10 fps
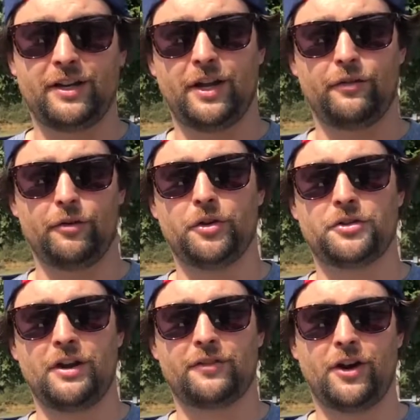Get a rear-wheel
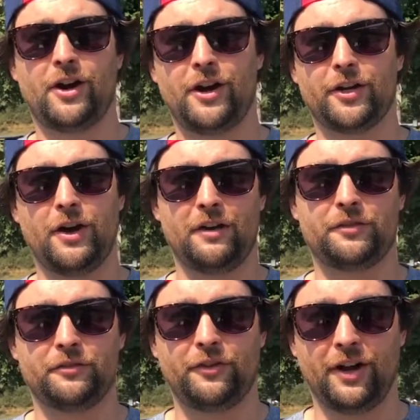drive car and go have
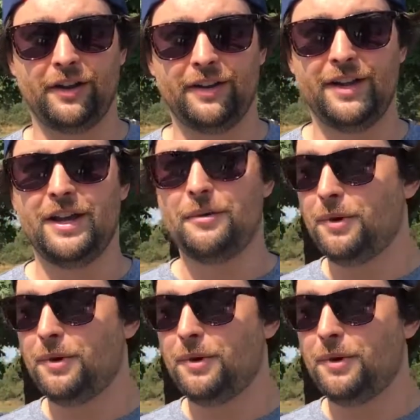some fun.